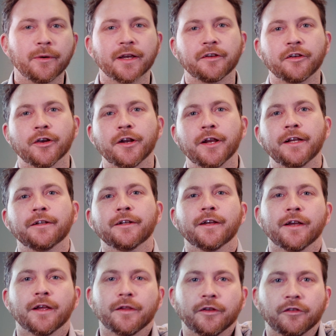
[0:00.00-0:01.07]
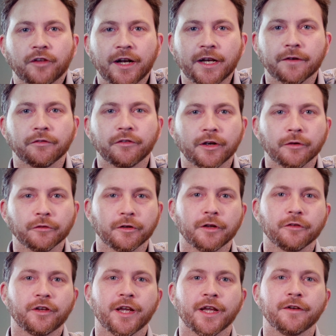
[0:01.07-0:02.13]
we are turning the study of cells on
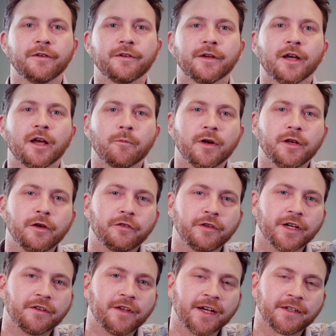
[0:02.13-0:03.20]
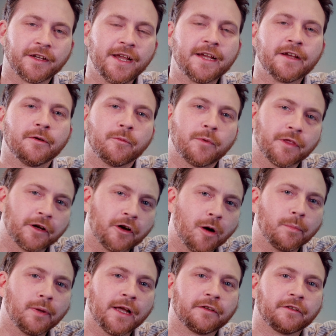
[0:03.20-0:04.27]
its head. We're using a technique with a
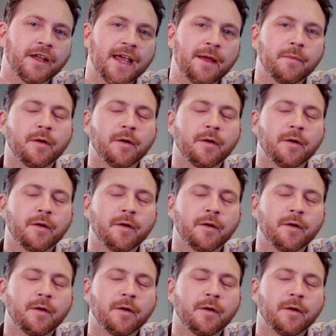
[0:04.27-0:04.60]
complex name